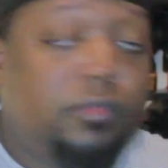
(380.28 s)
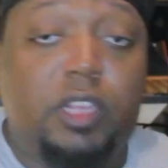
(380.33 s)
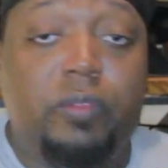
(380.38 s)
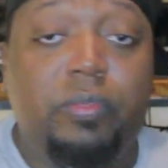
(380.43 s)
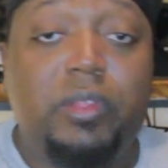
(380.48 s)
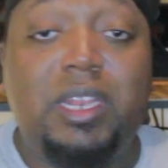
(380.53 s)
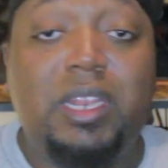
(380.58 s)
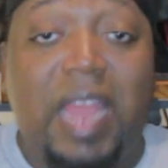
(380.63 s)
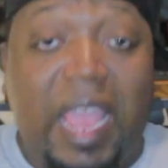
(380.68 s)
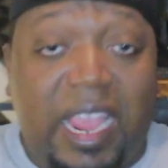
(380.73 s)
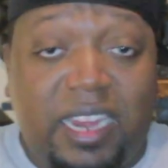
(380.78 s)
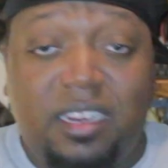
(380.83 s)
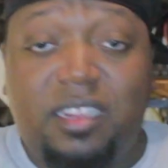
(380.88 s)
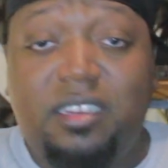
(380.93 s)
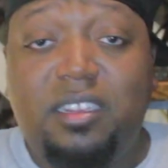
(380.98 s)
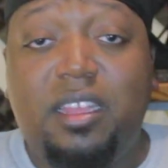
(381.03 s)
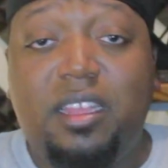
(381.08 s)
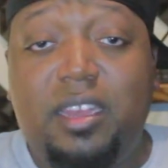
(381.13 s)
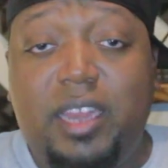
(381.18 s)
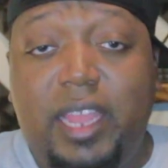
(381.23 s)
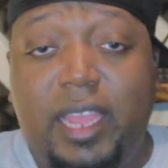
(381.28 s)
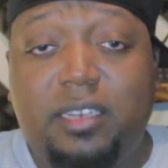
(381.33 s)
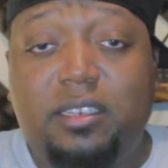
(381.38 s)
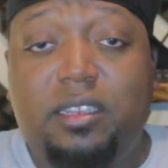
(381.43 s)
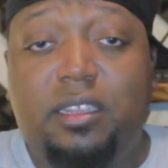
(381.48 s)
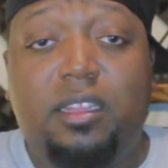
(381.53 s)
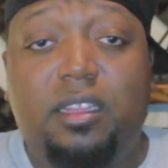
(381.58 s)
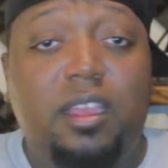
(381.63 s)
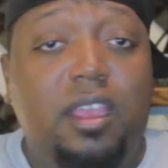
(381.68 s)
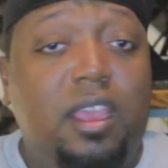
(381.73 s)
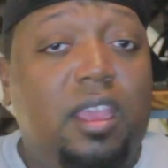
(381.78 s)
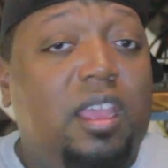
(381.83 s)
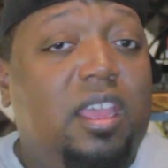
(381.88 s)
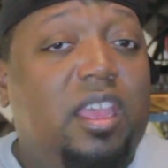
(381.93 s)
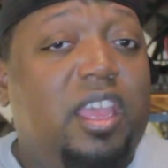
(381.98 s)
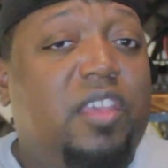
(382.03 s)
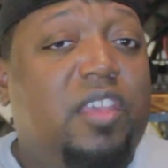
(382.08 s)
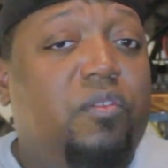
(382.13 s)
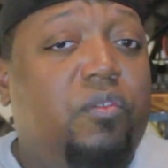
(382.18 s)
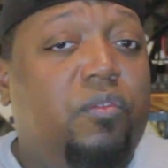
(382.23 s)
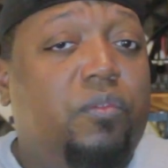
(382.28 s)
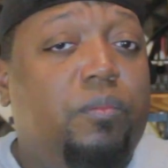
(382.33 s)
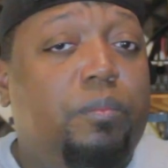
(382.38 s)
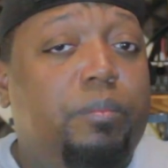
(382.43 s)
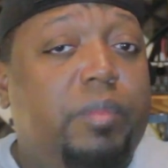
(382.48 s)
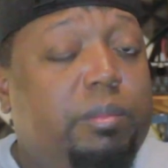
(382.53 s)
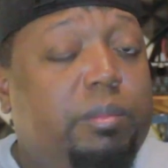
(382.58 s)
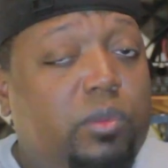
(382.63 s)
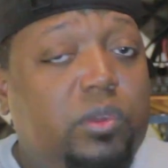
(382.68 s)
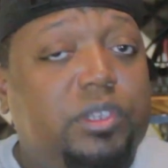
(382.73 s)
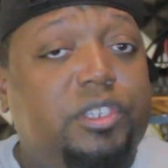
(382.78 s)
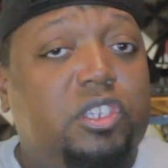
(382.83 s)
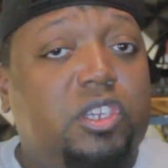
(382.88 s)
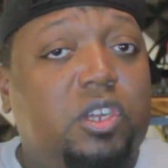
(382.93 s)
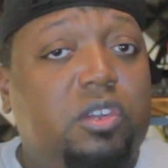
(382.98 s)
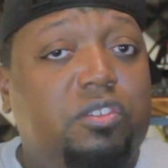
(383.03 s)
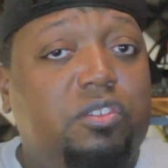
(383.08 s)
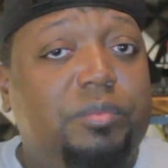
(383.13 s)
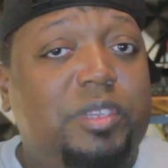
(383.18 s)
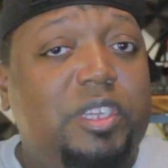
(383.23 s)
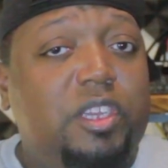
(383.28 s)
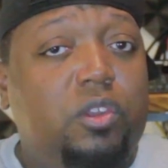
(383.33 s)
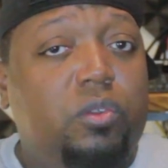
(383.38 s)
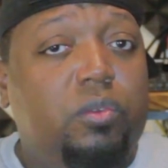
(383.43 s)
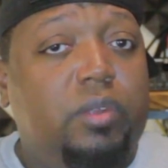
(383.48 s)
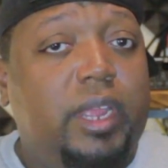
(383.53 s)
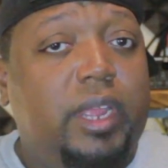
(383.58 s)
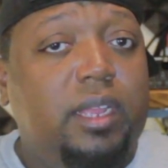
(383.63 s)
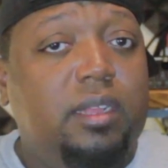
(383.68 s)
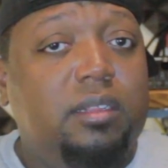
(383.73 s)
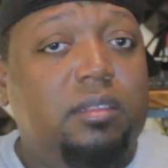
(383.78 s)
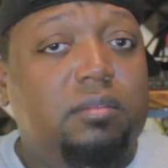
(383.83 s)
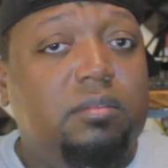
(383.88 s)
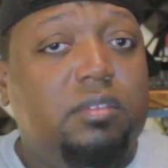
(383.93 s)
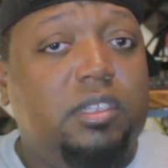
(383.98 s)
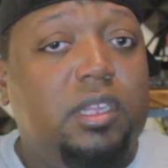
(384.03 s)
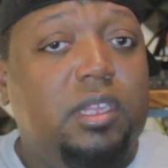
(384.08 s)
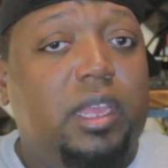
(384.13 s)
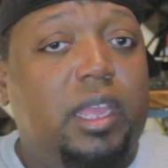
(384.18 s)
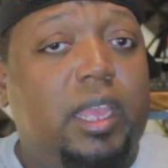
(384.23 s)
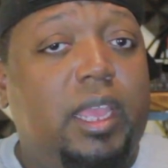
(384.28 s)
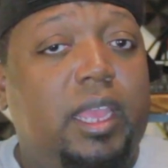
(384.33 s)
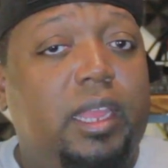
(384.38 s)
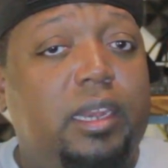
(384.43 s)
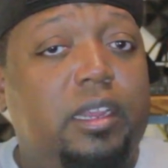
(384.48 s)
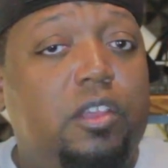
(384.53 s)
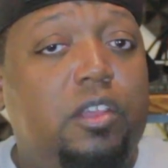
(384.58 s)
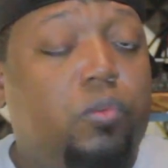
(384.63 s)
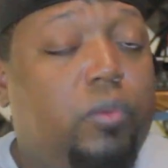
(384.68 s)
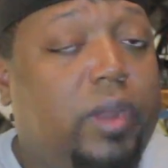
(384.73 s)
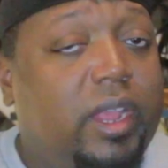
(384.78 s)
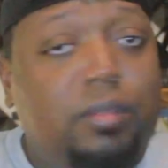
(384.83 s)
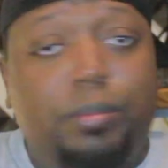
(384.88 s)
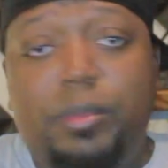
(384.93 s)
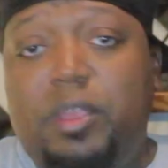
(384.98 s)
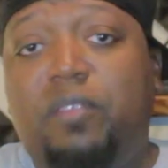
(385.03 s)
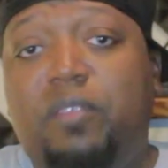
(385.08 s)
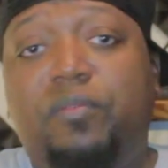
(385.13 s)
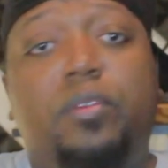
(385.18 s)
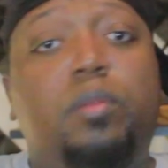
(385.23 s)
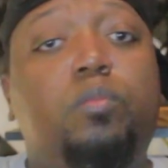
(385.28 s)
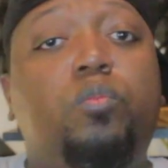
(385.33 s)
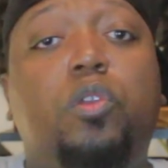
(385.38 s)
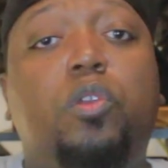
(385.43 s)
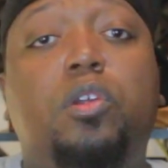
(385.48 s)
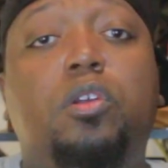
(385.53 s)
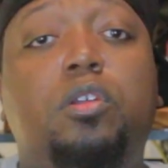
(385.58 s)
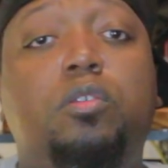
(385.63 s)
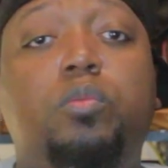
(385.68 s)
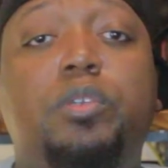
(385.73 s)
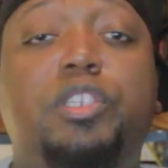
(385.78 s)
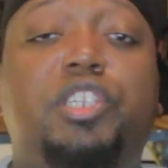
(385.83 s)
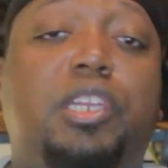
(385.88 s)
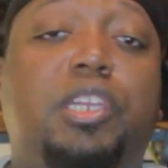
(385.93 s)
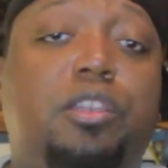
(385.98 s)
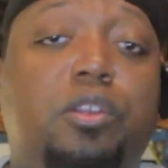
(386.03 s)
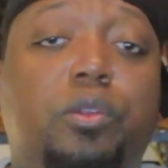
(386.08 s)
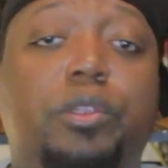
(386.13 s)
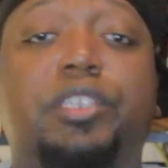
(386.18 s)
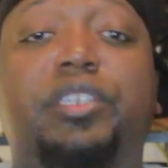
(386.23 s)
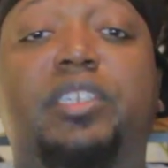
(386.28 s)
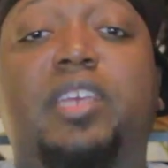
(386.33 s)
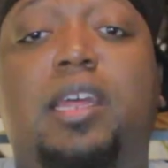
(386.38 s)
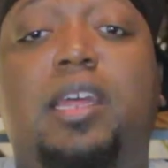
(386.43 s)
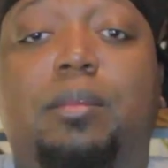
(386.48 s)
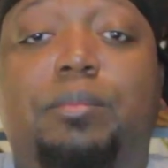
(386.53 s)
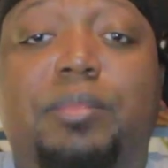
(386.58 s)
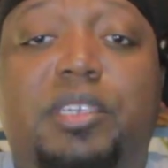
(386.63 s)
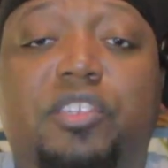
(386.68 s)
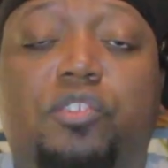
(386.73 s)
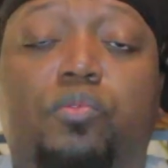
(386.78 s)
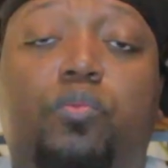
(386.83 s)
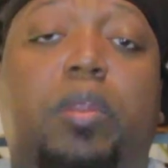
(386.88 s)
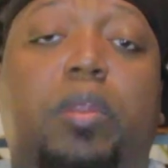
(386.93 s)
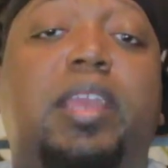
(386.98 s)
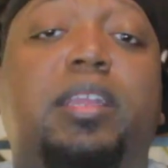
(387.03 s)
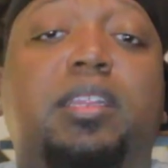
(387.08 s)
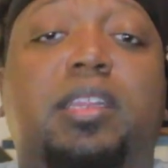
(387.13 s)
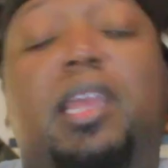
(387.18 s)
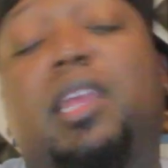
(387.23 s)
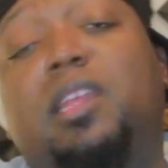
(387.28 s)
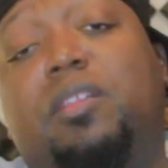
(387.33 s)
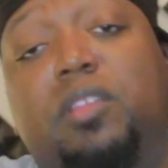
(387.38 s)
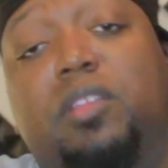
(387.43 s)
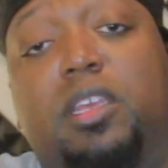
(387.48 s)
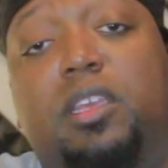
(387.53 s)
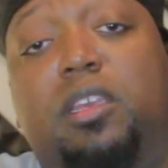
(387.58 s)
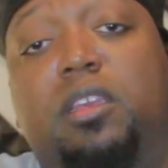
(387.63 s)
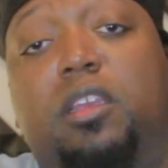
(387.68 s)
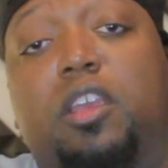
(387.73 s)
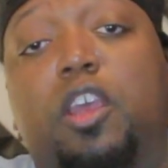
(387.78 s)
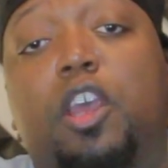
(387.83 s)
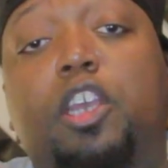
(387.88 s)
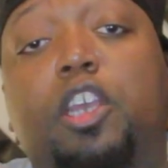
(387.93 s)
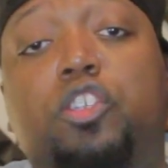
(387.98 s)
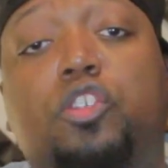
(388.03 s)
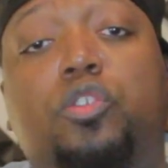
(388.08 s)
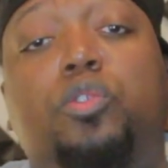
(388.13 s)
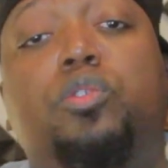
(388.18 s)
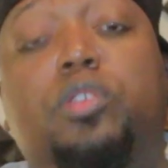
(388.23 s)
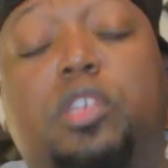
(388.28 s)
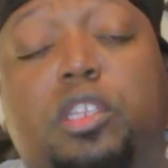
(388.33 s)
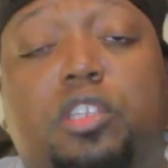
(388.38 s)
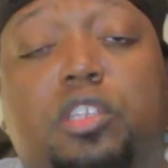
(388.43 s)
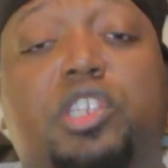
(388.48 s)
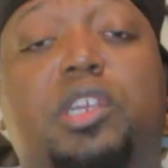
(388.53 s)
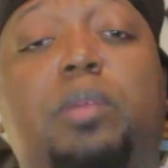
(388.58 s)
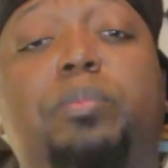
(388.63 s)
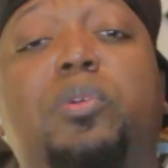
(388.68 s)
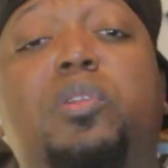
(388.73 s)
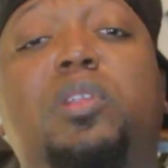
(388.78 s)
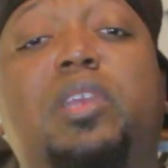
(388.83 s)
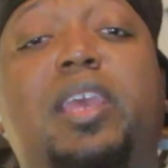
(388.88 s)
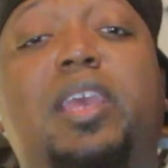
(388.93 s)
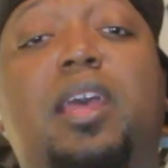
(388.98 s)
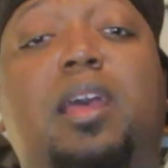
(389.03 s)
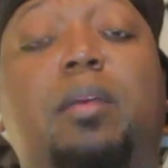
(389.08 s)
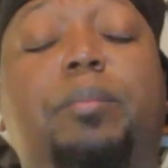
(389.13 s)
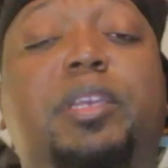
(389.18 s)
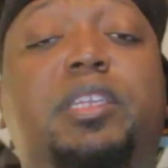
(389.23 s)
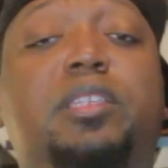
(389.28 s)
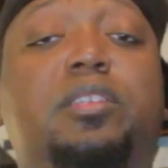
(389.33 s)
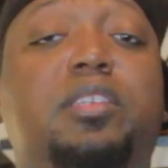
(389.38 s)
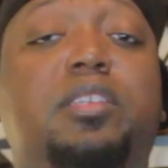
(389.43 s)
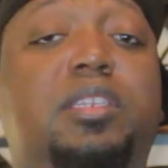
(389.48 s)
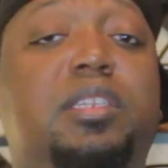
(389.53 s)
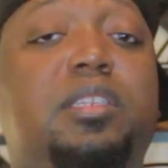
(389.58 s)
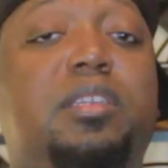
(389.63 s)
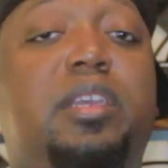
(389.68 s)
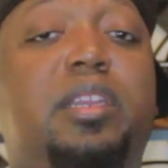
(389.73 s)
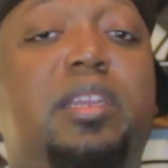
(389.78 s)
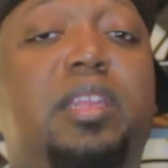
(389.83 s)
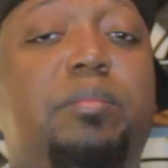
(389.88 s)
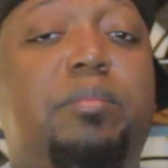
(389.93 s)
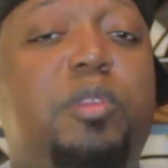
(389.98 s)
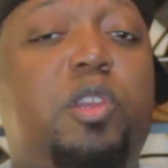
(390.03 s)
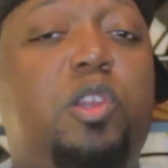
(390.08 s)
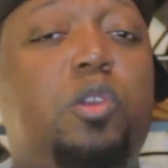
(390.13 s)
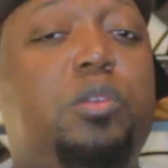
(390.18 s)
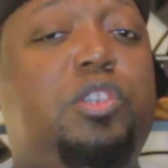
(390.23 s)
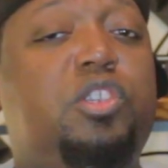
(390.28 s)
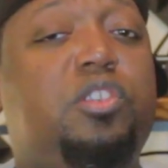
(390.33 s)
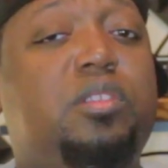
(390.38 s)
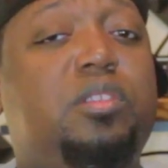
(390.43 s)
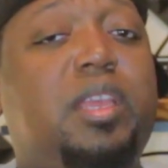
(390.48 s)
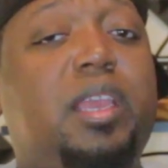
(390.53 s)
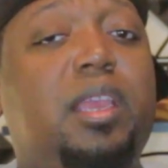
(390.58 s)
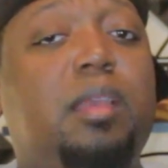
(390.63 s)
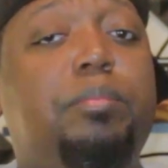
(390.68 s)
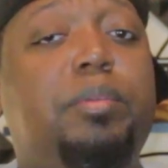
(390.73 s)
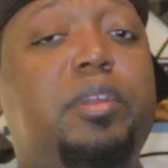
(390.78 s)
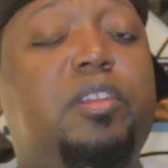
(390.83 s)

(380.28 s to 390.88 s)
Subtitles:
The Lightning connector. If memory serves me correct, and correct me if I'm wrong, which I know there's comments right down there, so you can jump on the comments and let me know what you think.